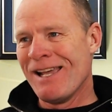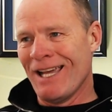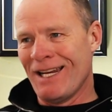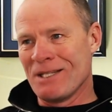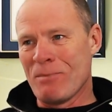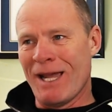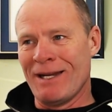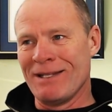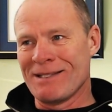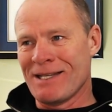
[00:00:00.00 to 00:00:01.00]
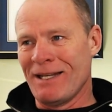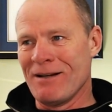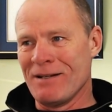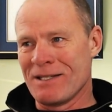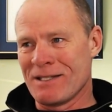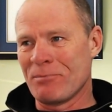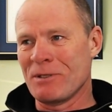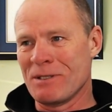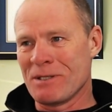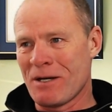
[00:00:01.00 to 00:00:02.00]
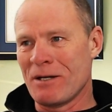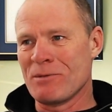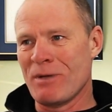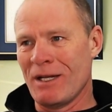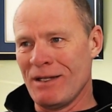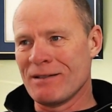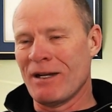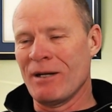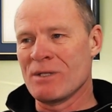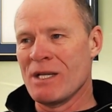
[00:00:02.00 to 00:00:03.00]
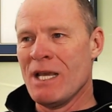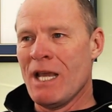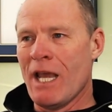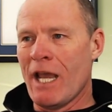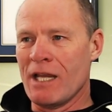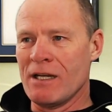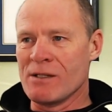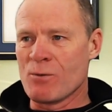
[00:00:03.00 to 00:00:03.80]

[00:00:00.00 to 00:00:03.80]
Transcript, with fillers: and as Matt has said here, he slept in his cars many a times. And as